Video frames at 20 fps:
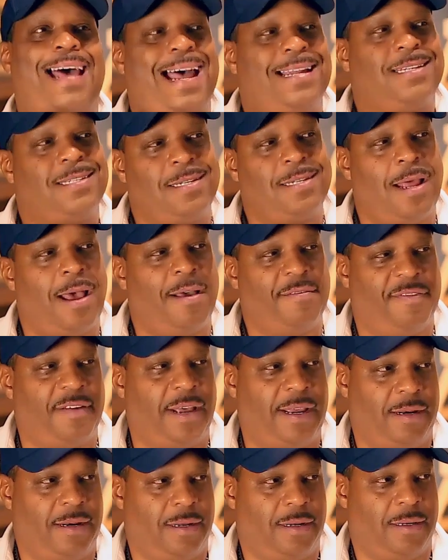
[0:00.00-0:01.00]
that's not
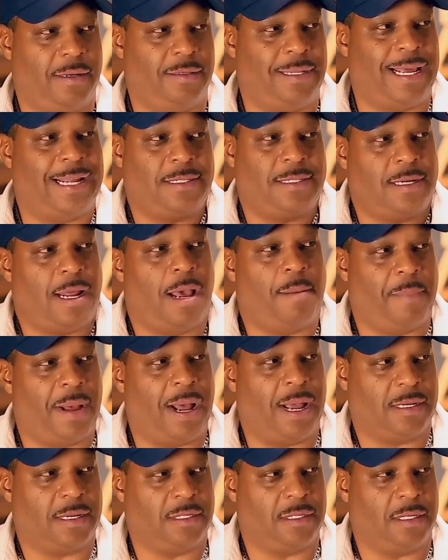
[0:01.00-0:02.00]
fighting. That's not
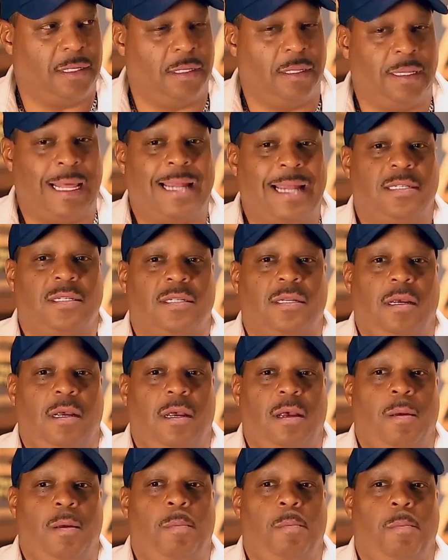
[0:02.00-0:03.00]
boxing. That's
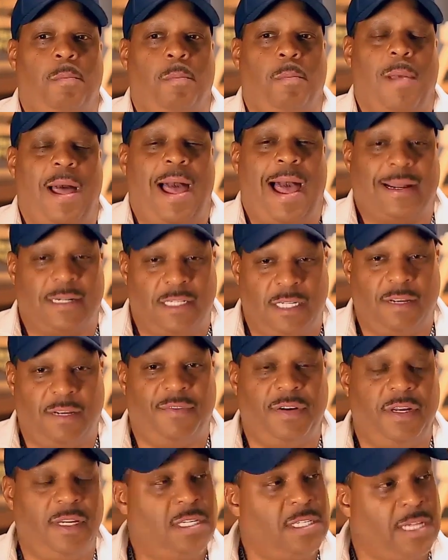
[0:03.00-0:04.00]

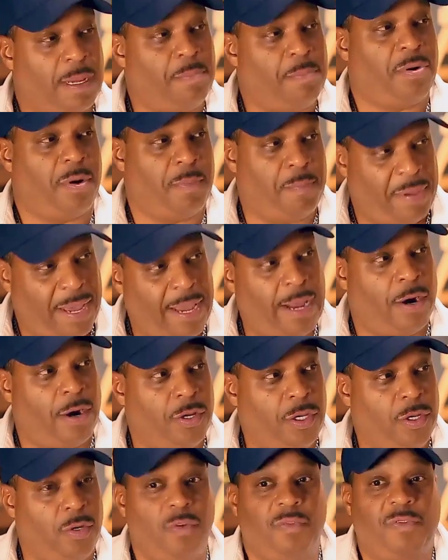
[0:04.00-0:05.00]
activities that prepare
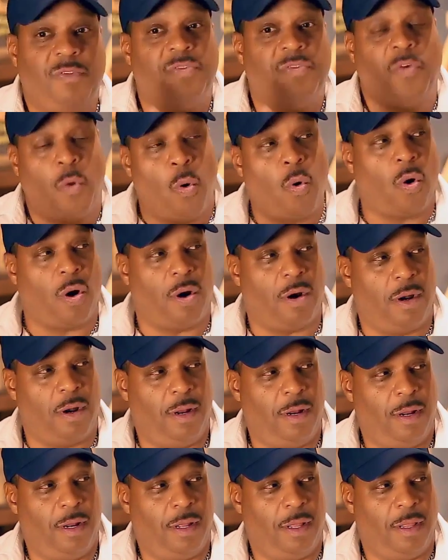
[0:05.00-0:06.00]
you for
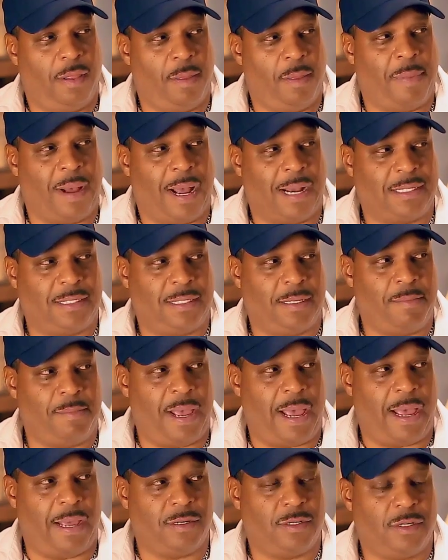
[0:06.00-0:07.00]
the boxing
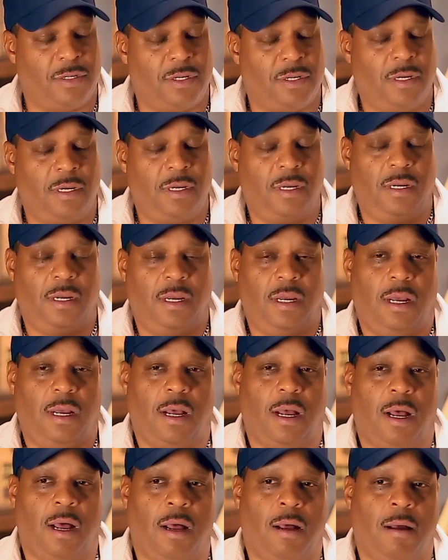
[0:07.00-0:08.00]
match.
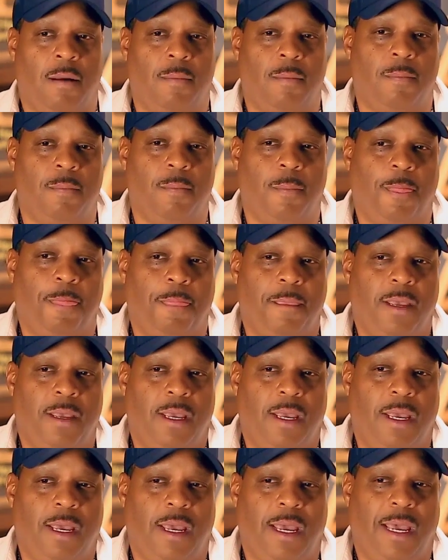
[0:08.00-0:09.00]

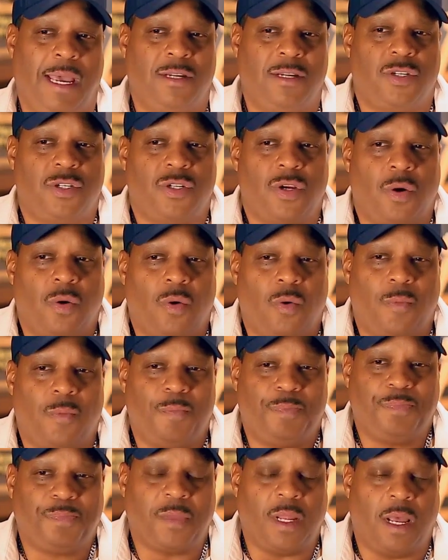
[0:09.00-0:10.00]
And so
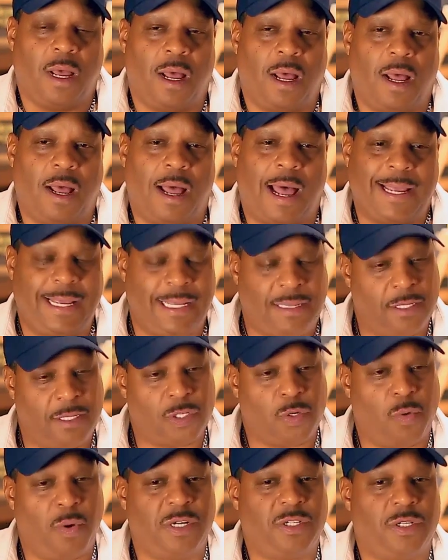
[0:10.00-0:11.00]
I get
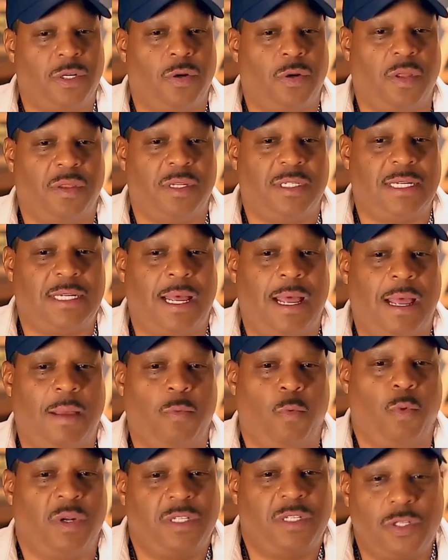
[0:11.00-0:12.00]
this question all the
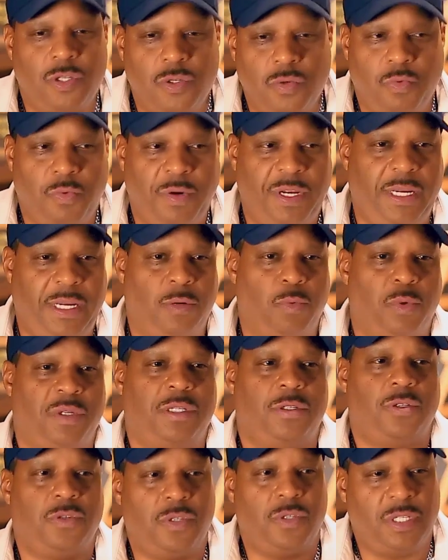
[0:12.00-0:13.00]
time. What did you read? What
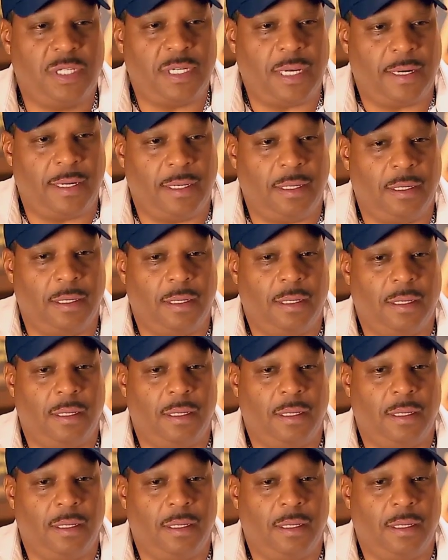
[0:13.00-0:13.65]
did you study?